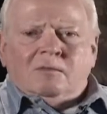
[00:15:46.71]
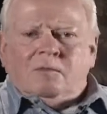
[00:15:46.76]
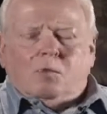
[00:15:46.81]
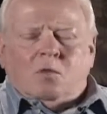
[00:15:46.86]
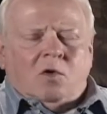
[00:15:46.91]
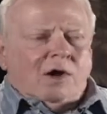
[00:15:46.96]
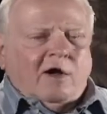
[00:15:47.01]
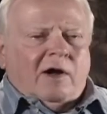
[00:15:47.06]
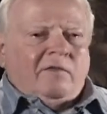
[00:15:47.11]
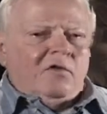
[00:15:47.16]

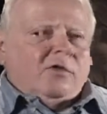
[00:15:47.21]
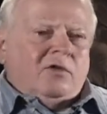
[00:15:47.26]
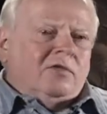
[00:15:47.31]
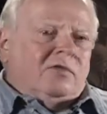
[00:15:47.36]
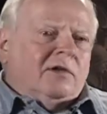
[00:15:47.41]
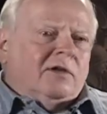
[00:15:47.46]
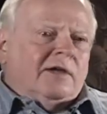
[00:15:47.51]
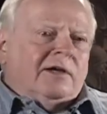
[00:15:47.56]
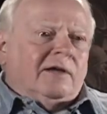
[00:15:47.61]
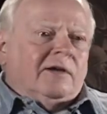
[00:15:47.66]
wherever you
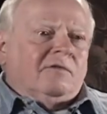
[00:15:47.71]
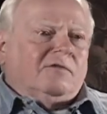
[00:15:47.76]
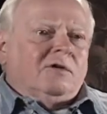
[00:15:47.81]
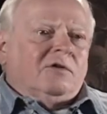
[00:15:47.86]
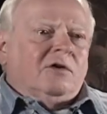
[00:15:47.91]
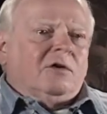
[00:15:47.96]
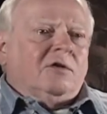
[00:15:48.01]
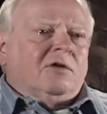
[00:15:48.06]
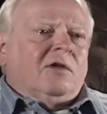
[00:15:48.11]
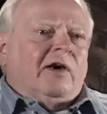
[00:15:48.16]
lived,
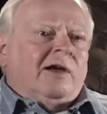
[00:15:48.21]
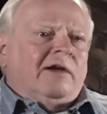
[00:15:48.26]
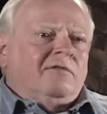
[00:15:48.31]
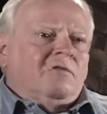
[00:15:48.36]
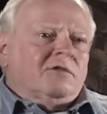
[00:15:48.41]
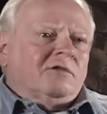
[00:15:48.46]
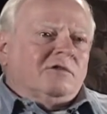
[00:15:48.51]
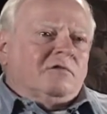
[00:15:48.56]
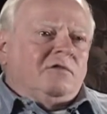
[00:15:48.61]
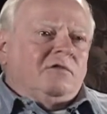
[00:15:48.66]
your life
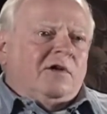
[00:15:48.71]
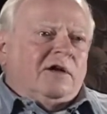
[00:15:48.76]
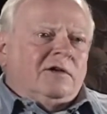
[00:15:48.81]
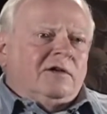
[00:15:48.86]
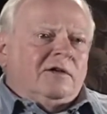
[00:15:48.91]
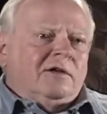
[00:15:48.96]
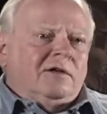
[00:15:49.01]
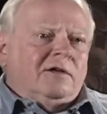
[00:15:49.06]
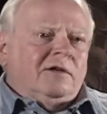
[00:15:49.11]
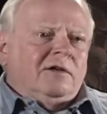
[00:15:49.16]
was
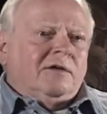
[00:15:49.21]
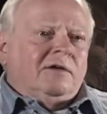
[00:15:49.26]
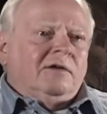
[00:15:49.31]
affected.